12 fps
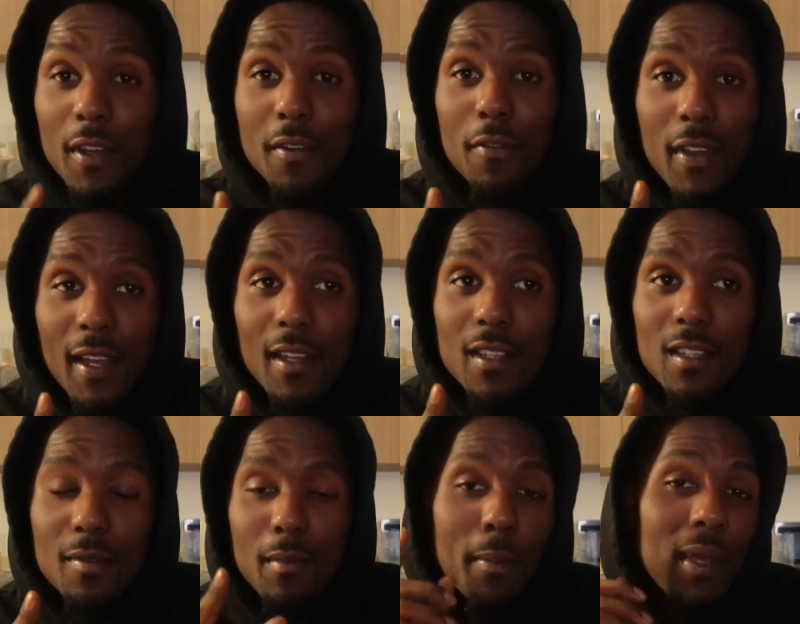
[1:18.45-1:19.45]
Fun fact,
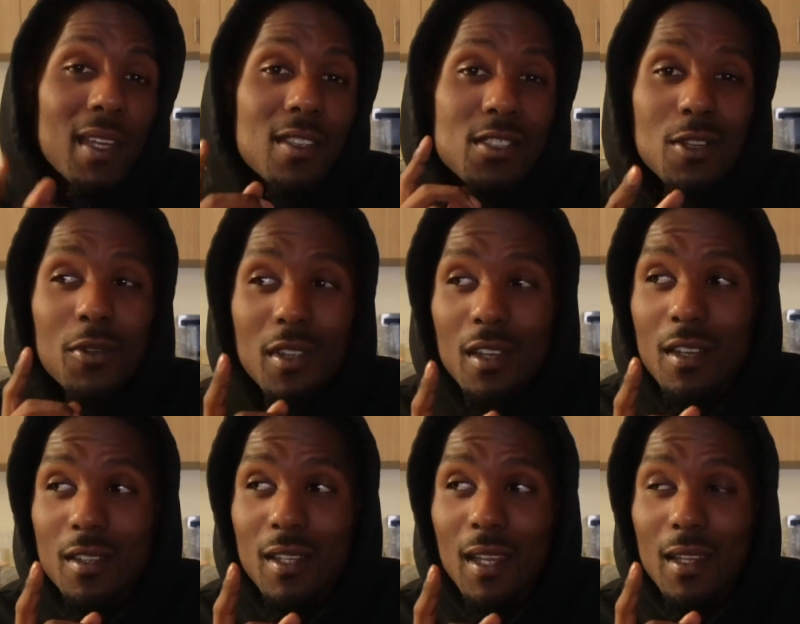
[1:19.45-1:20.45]
my man is so
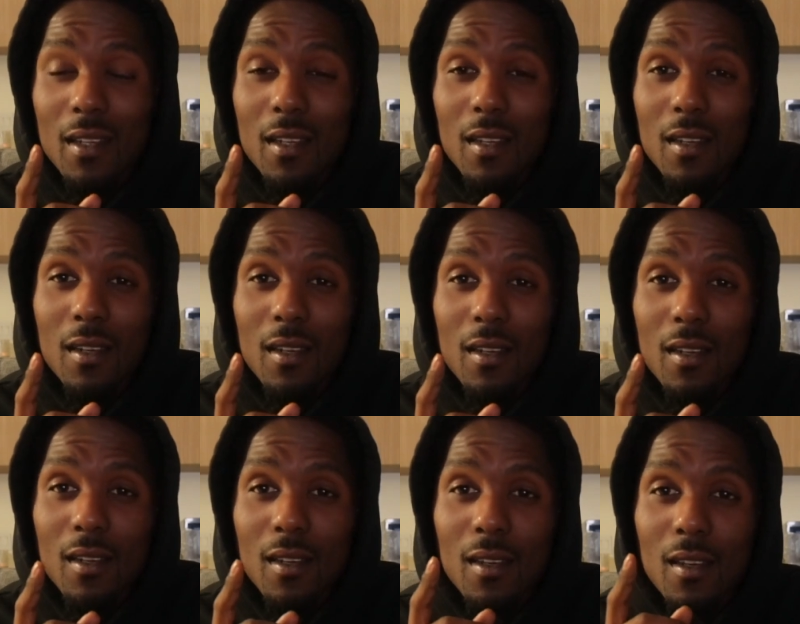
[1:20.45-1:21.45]
young that
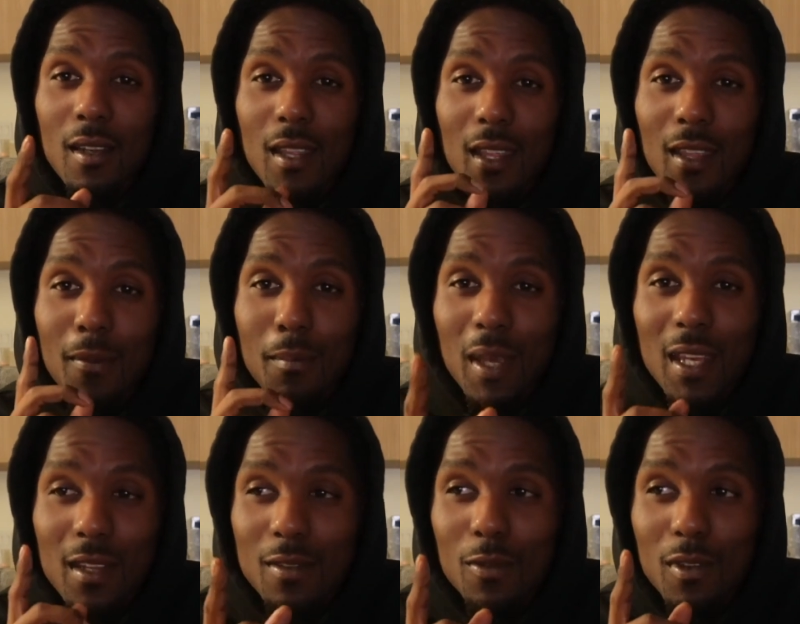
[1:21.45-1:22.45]
he made
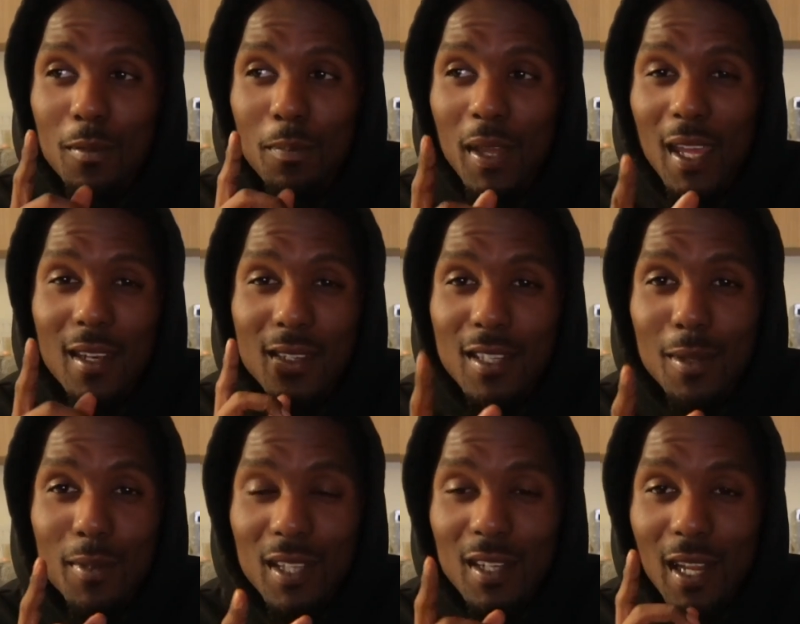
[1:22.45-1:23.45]
it through the
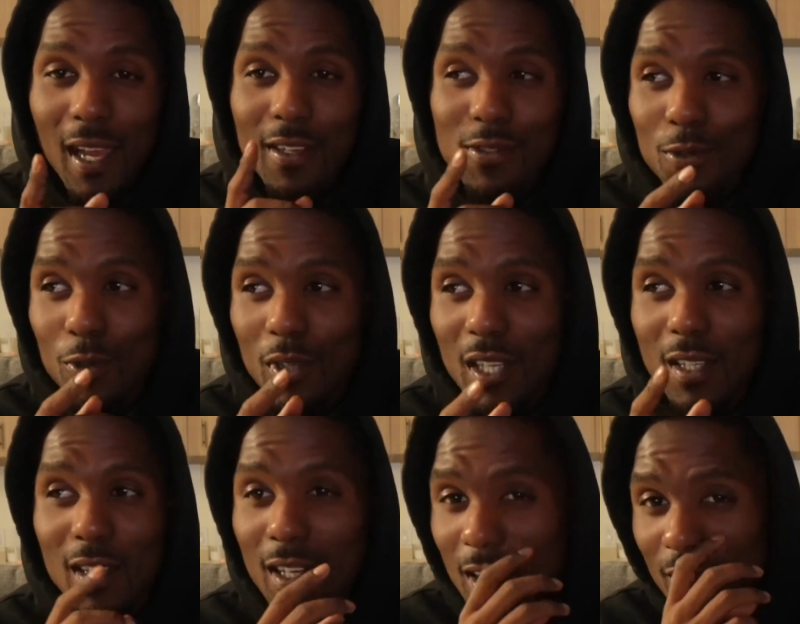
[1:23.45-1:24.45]
pandemic in high school. He
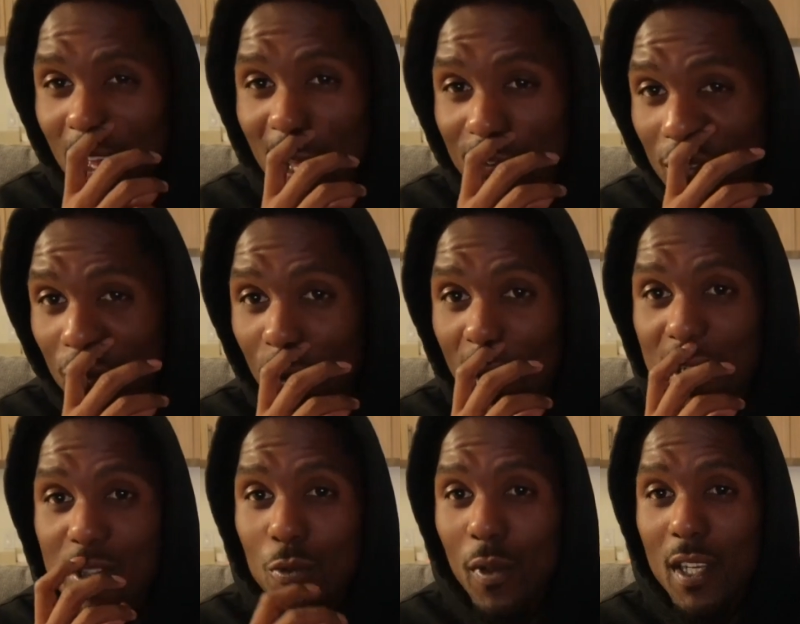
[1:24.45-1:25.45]
didn't even have a
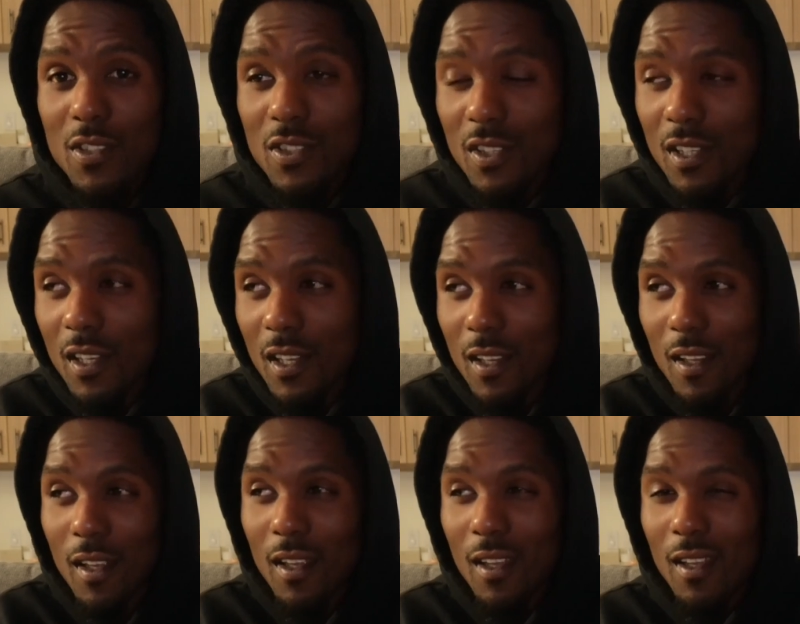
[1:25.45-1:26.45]
graduation.
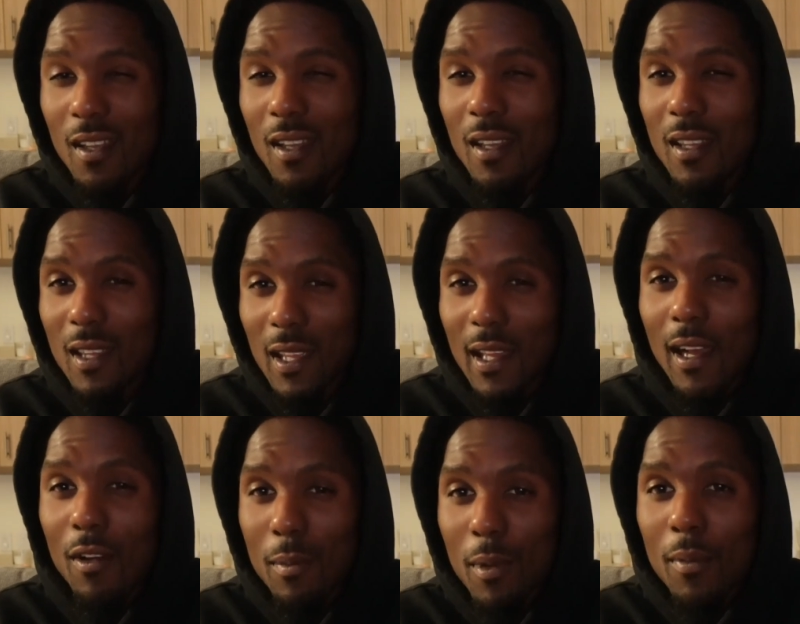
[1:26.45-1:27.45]
Yeah,
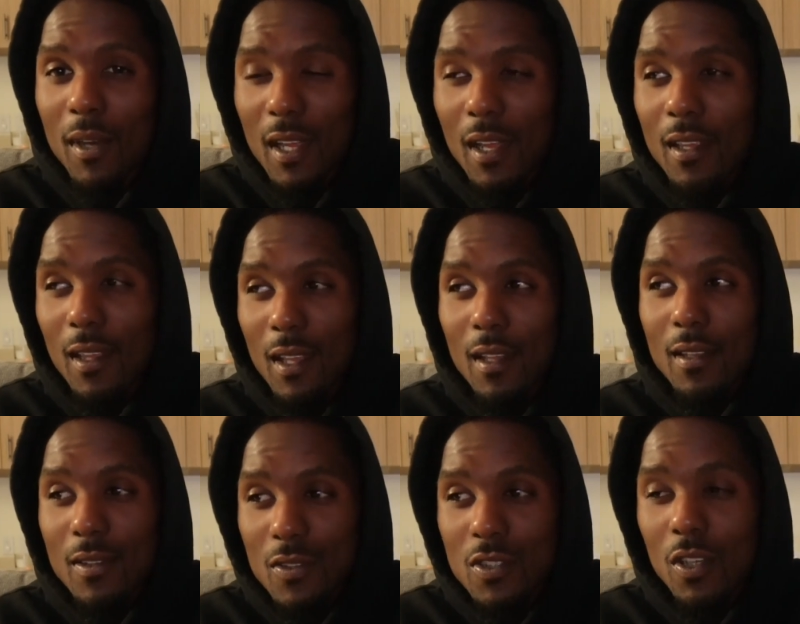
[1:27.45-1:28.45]
I remember that, yeah.
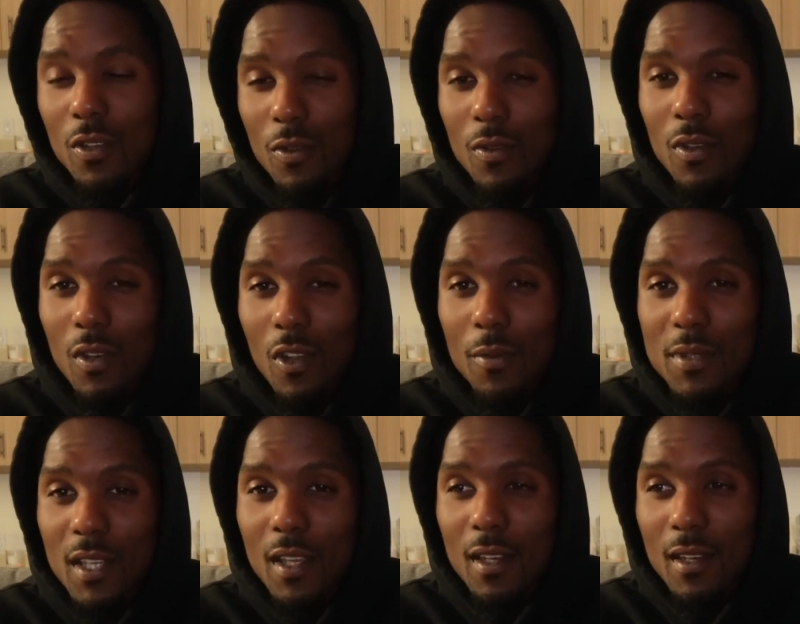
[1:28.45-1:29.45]
So, you know what I'm
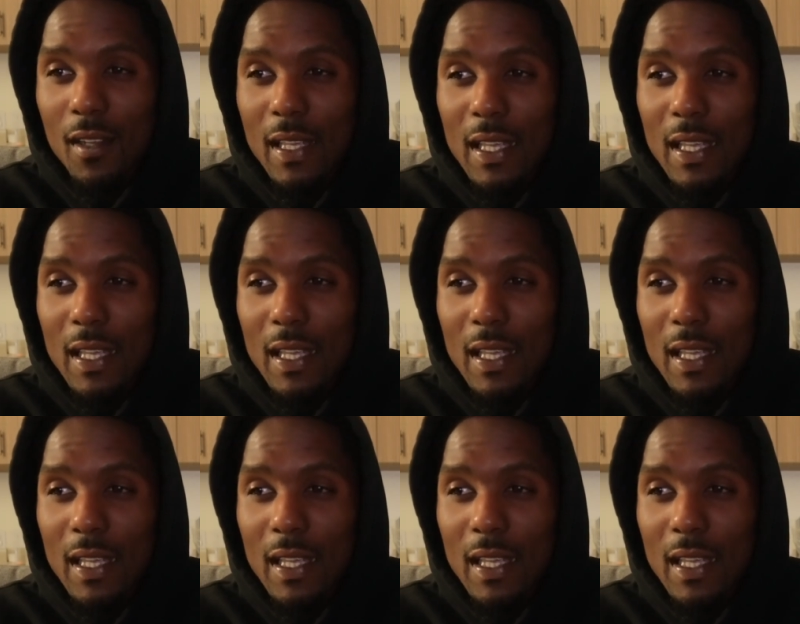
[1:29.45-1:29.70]
saying?